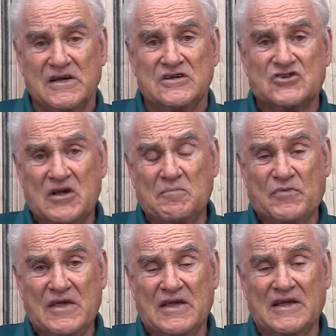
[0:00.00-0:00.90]

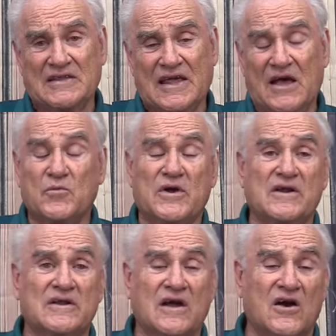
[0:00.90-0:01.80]
something that
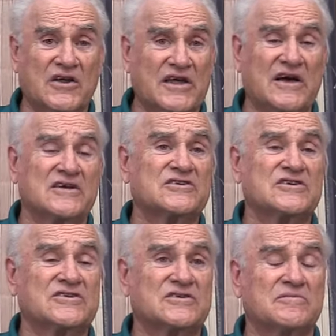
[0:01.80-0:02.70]
when
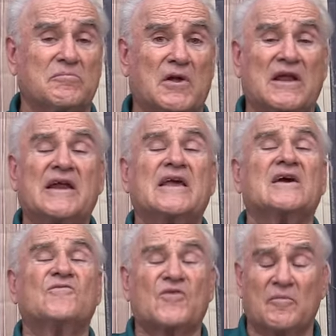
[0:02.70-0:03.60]
archaeologists
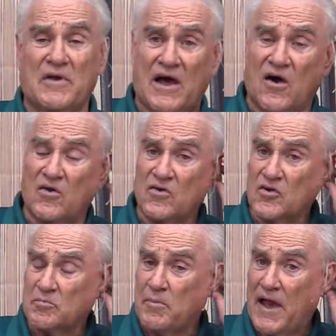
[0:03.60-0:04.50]
millennia from now
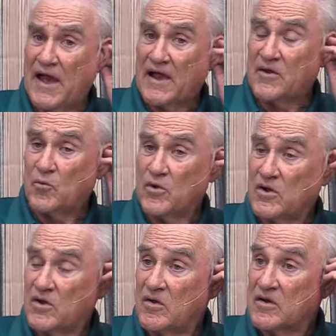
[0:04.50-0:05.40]
look back
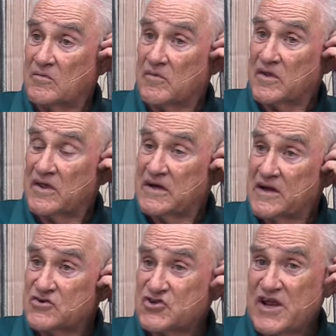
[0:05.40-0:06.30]
will get an
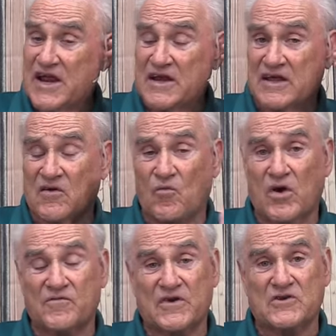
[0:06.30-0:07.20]
understanding of
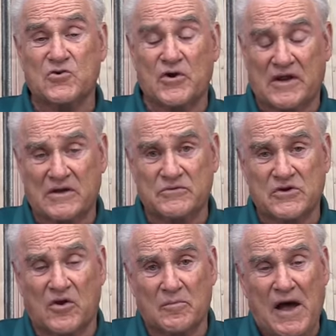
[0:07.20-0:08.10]
what Victorian England was
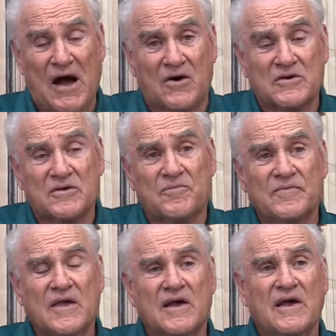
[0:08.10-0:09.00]
all about.
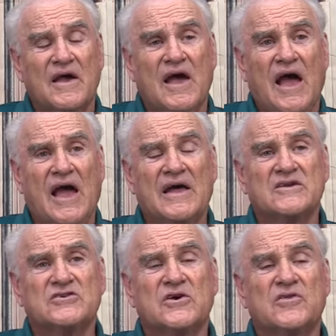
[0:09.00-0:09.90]

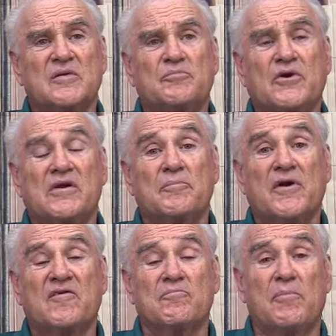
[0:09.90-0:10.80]
And so they put in a
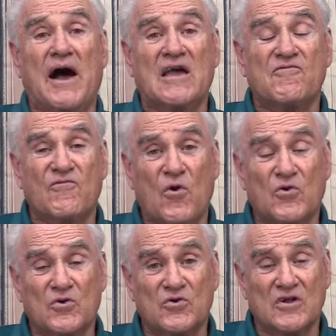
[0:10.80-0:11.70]
pair of
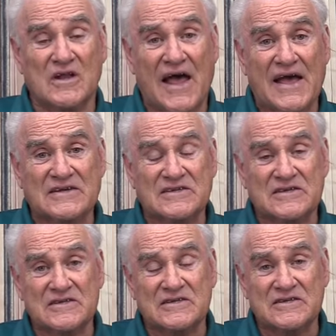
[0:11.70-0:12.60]
bifocal
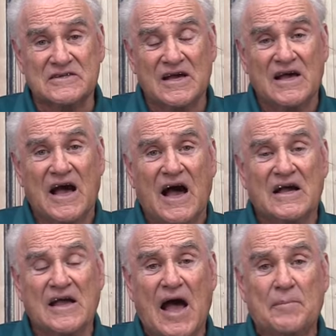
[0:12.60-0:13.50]
glasses, a
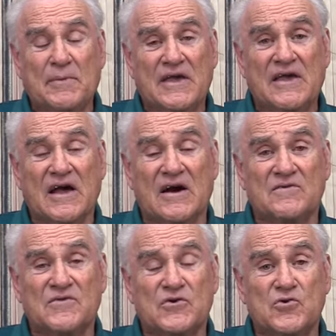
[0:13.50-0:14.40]
copy
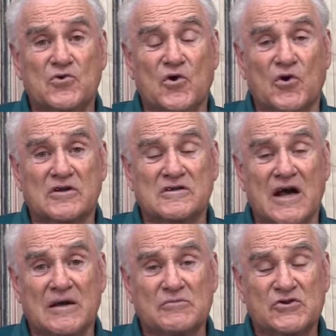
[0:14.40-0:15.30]
of the New York
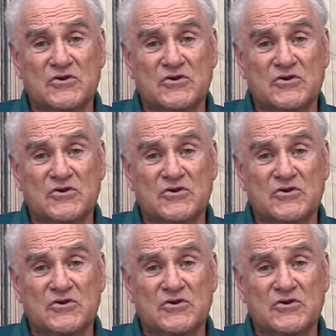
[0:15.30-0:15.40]
Times